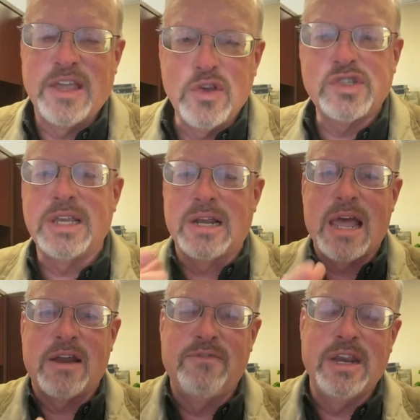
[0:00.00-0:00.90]
You'll see a lot
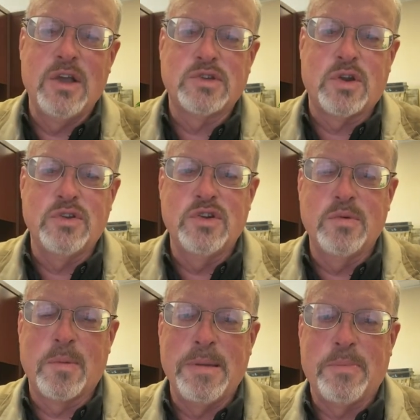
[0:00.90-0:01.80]
of videos on YouTube
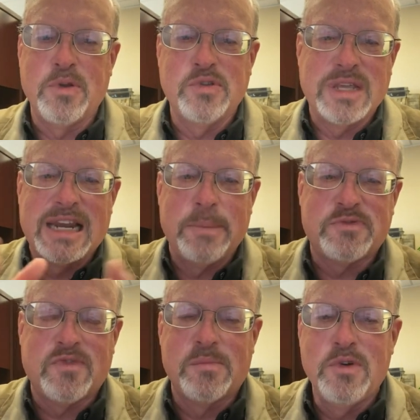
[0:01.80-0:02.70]
where people are using clips
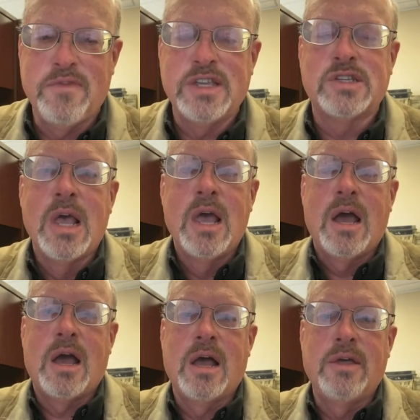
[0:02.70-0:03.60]
from movies.
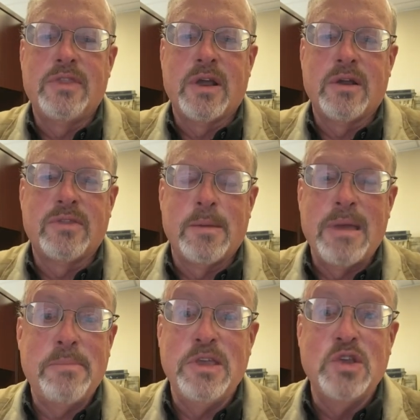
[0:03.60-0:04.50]
They
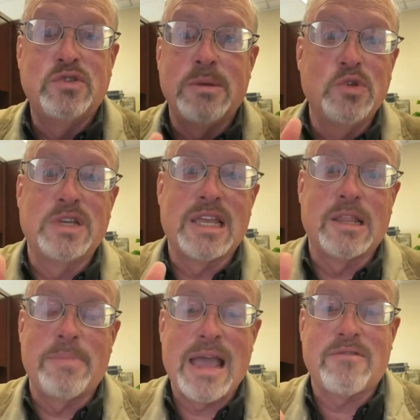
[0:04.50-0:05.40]
may be using music in the
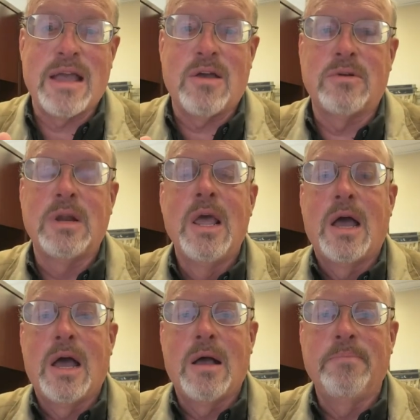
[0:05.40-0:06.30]
background.
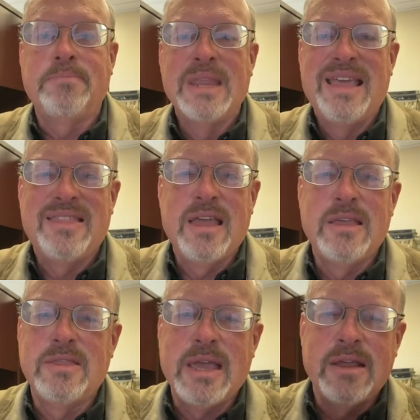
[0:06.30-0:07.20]

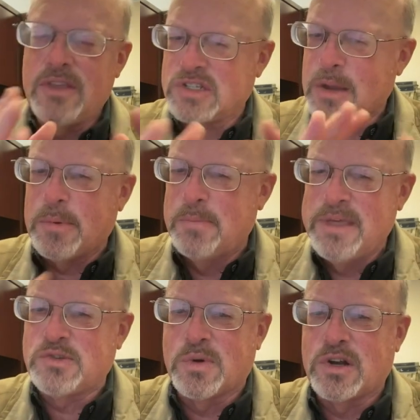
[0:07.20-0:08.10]
There's a couple of
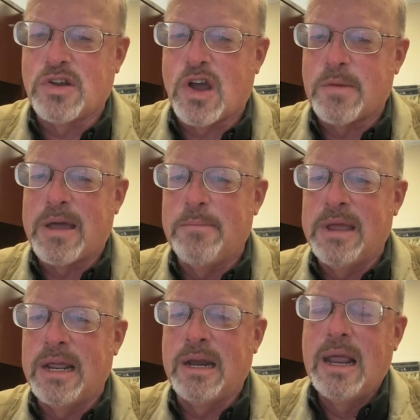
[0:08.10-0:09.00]
myths we're going to talk about in a
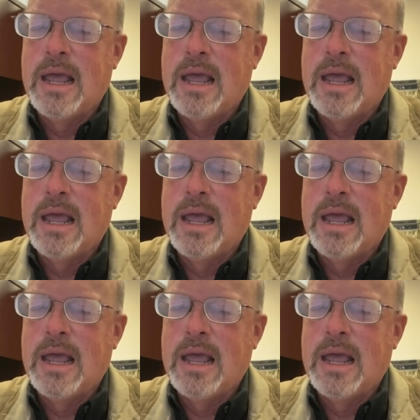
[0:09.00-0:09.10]
minute.